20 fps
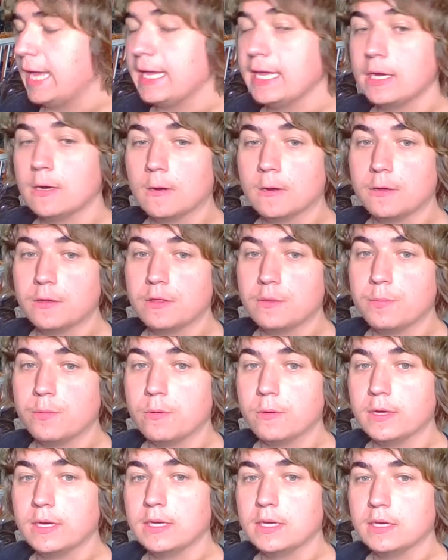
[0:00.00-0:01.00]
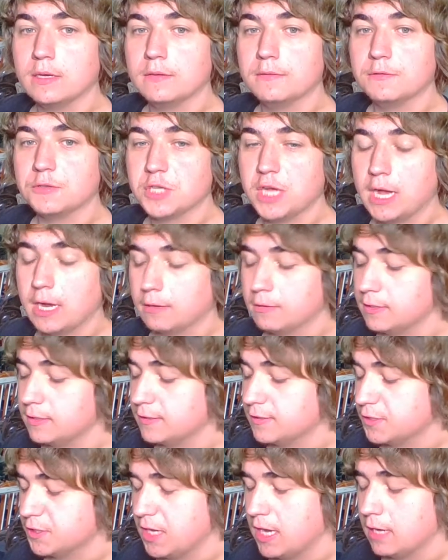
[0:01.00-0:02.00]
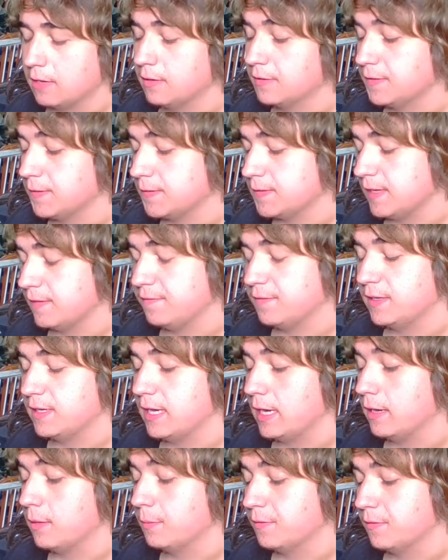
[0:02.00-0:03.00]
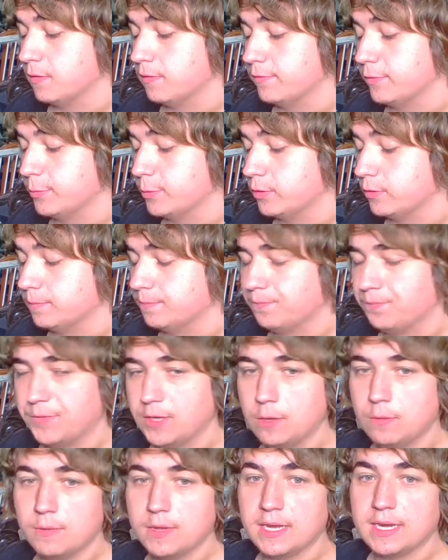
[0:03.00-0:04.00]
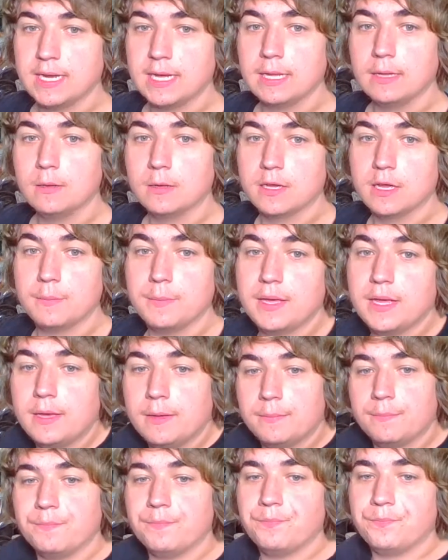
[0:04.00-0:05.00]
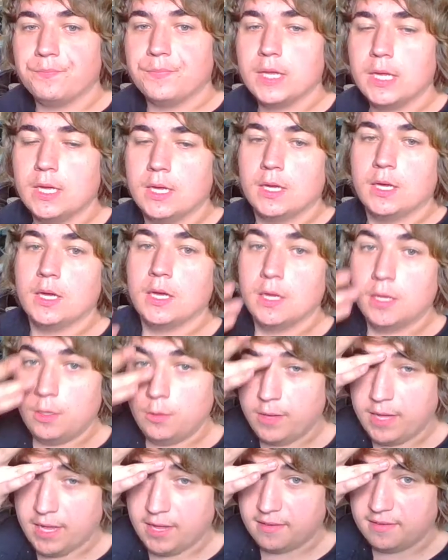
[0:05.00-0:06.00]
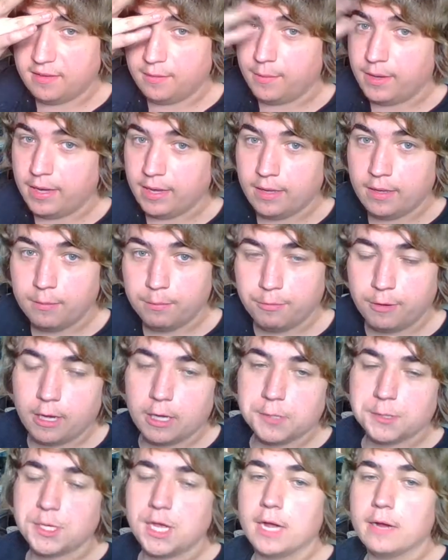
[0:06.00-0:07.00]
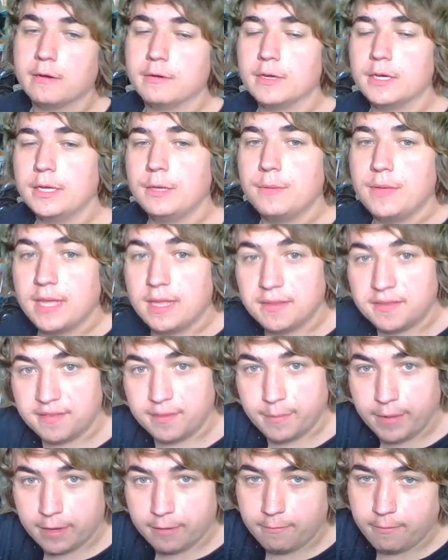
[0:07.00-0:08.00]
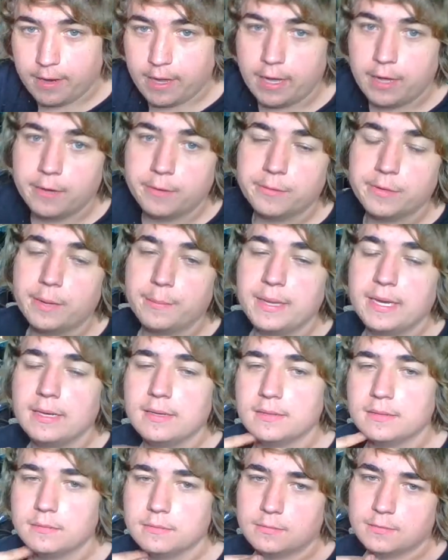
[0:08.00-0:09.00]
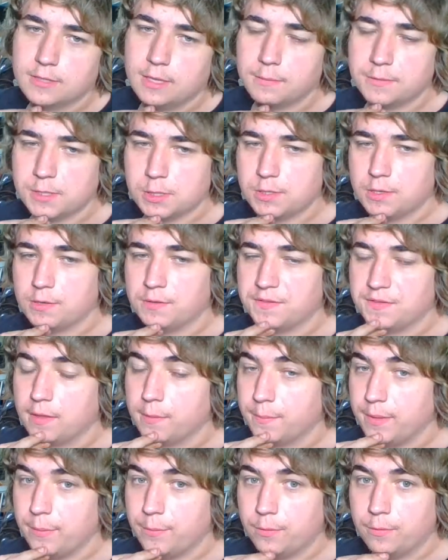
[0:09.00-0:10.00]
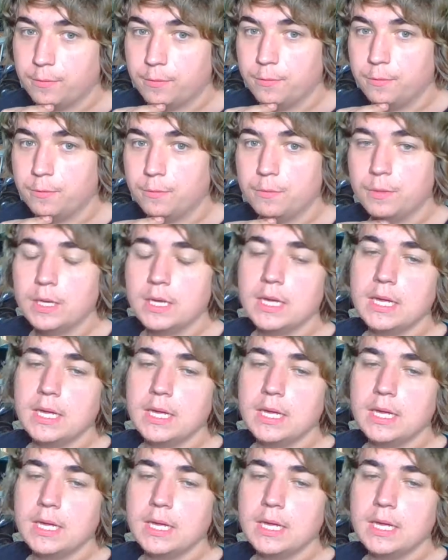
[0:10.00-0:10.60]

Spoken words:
can argue the point of chakras. Chakras are definitely not observable. You cannot look at me. You can't see my brow chakra. You can't see my crown. I mean, I'm sure there's some people who